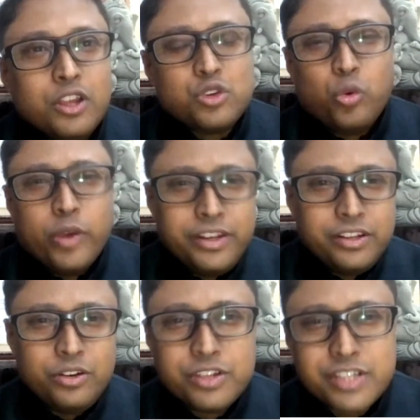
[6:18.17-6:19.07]
So when
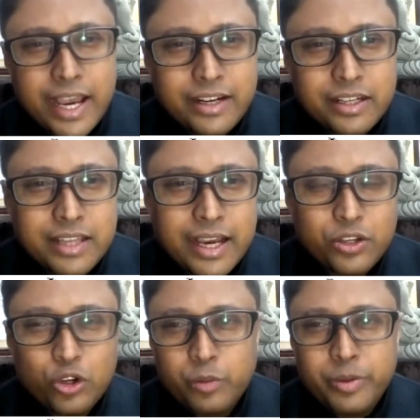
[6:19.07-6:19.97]
did you decided that
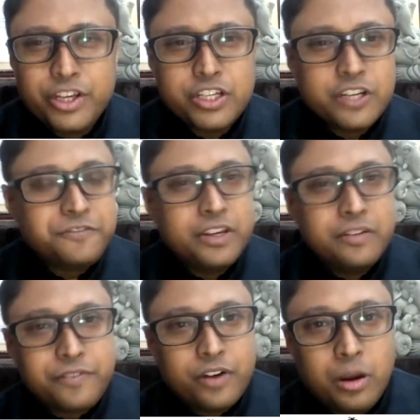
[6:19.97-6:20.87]
you will be
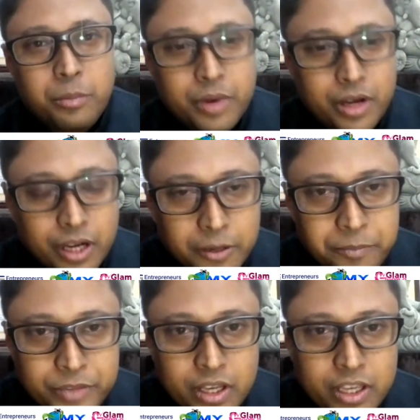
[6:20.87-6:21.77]
shifting from
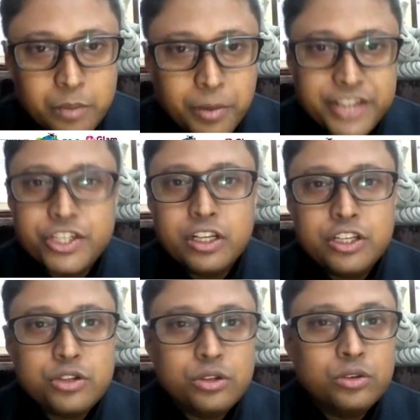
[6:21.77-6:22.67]

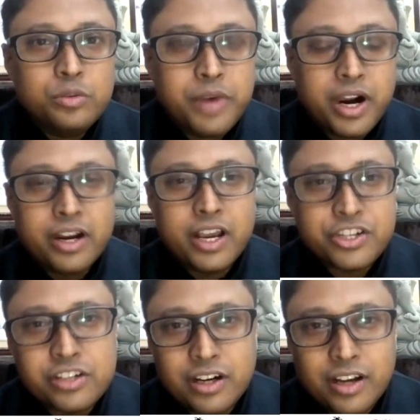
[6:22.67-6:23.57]
Himachal to
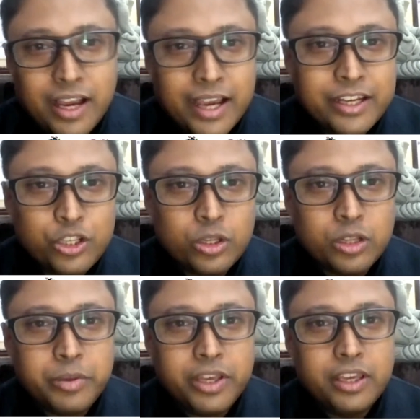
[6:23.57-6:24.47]
Maharashtra and you
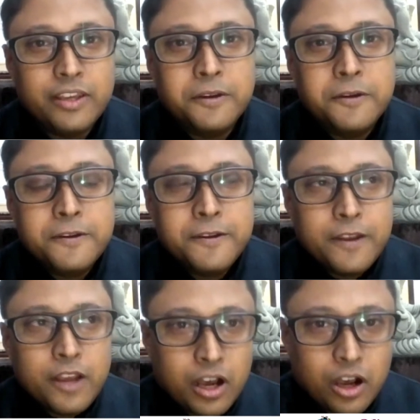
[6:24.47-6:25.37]
will be
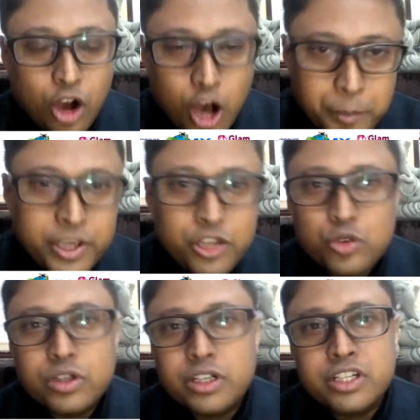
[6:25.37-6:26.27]
hopping
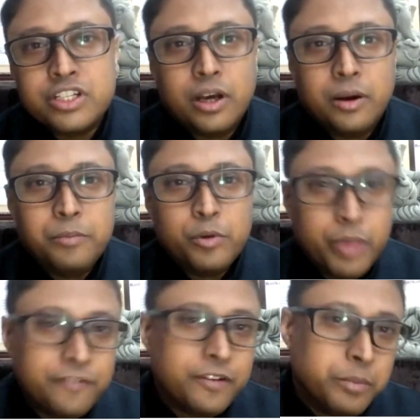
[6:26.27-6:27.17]
towards the
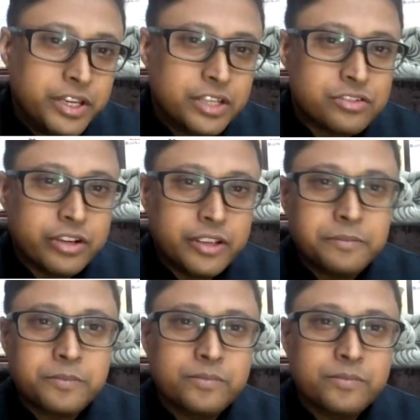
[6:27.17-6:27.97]
Mumbai film industry?